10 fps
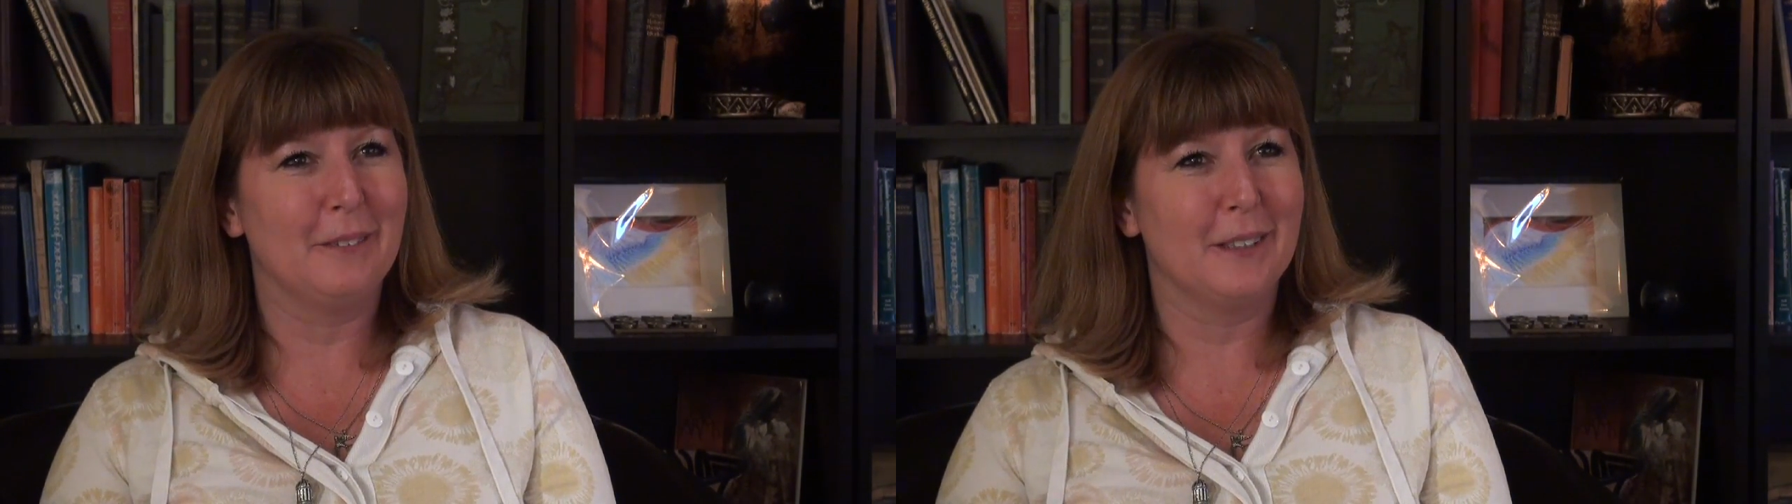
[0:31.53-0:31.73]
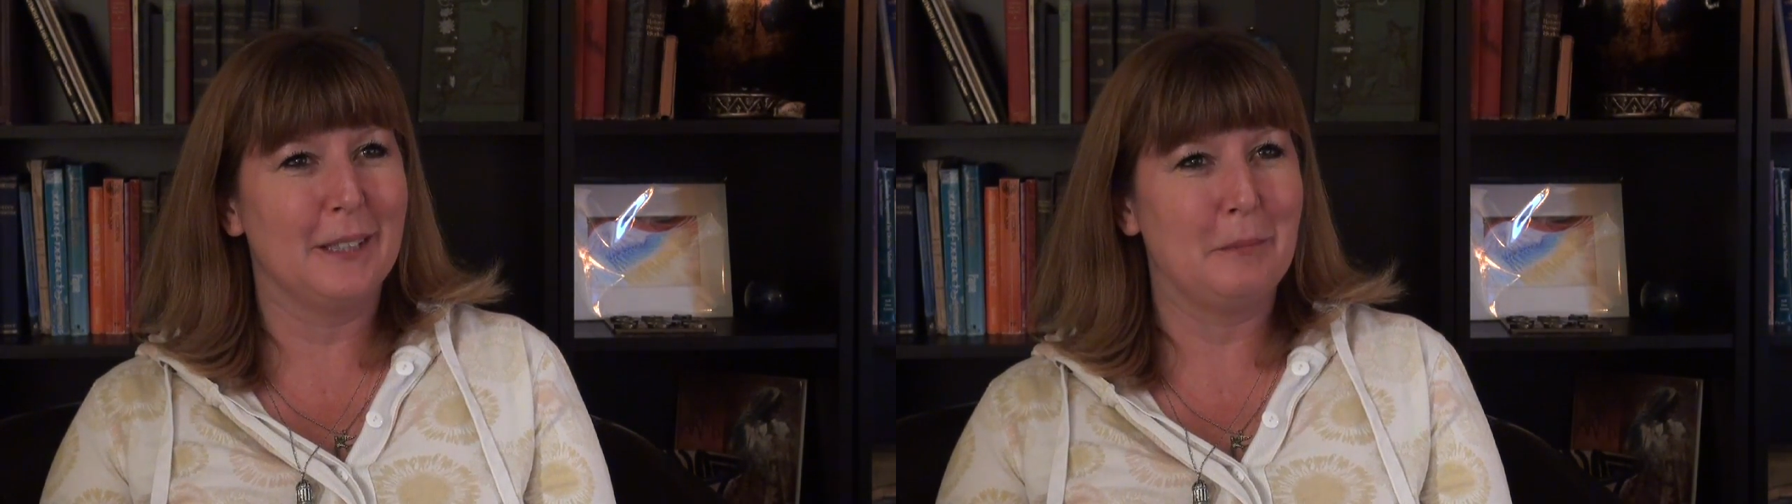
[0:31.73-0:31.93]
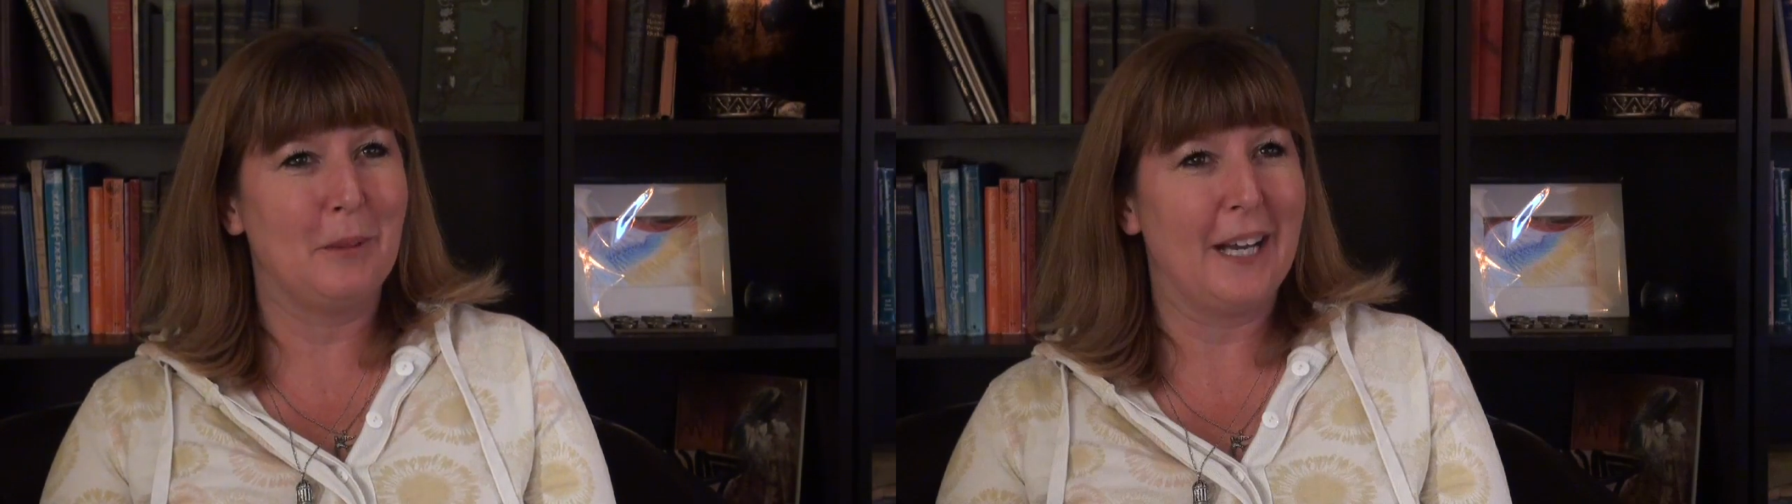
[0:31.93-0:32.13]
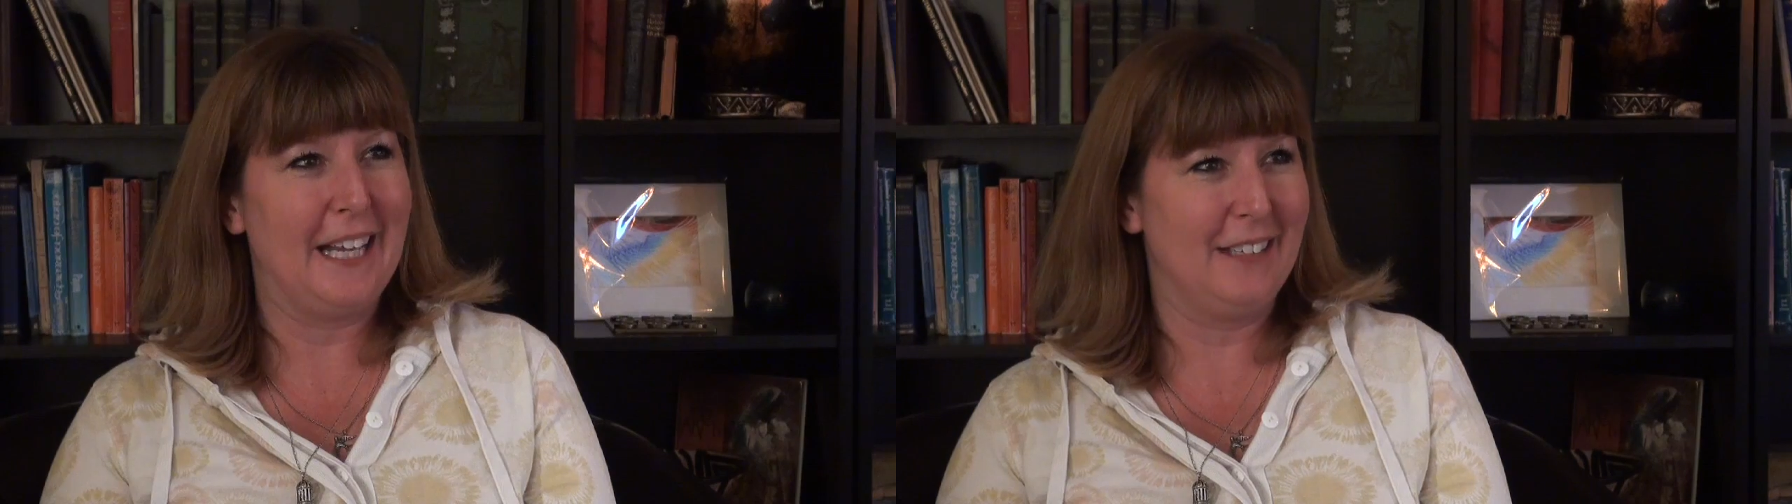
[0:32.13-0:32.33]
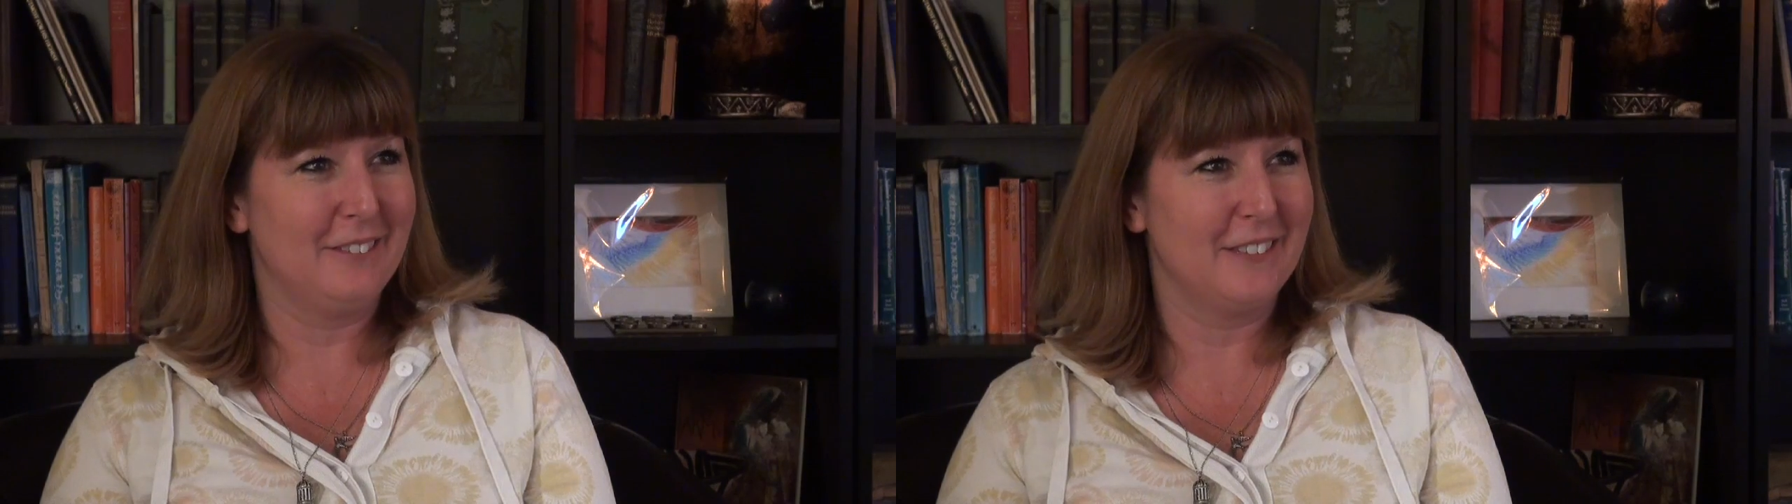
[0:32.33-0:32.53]
really
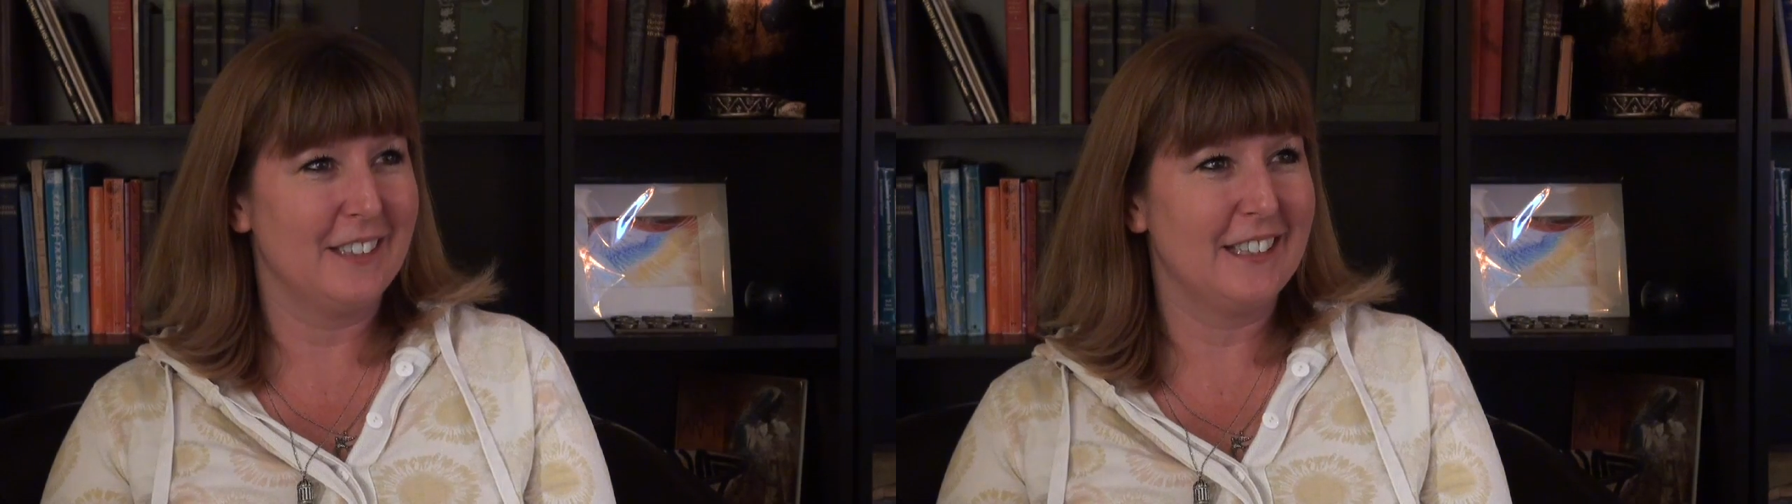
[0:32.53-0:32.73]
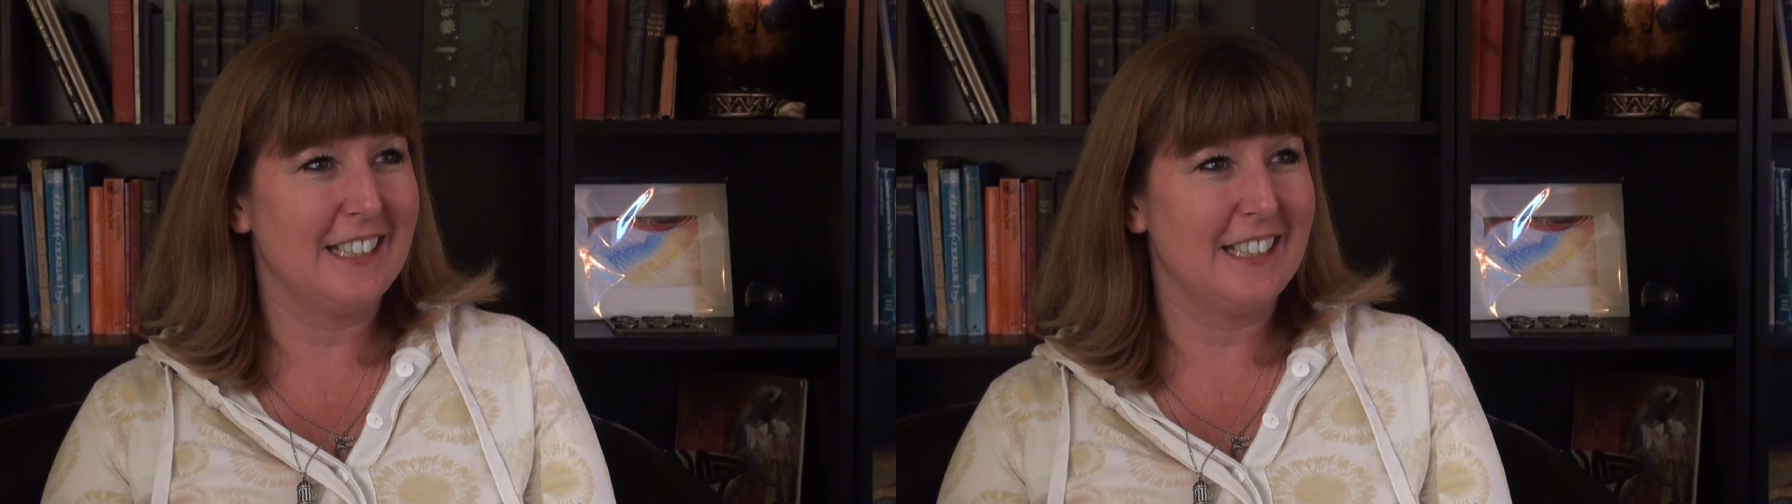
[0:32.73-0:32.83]
brave,